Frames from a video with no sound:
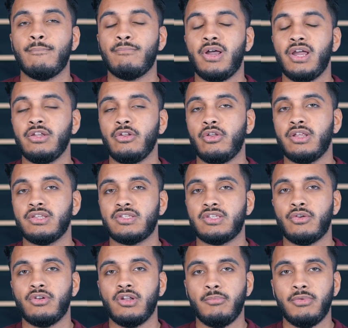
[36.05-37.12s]
might not
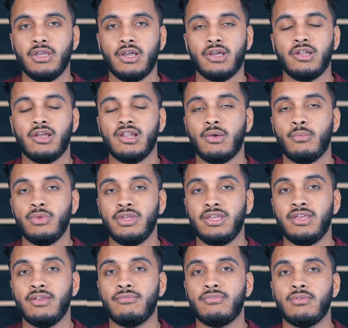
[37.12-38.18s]
necessarily be halal and we
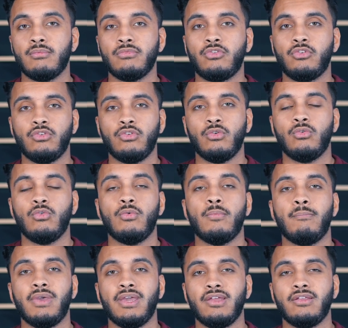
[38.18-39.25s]
give them to you
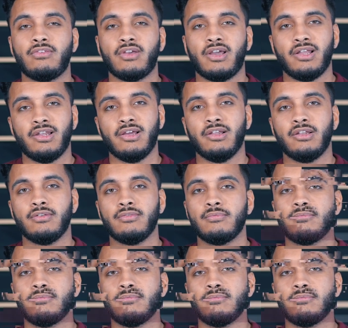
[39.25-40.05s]
made halal.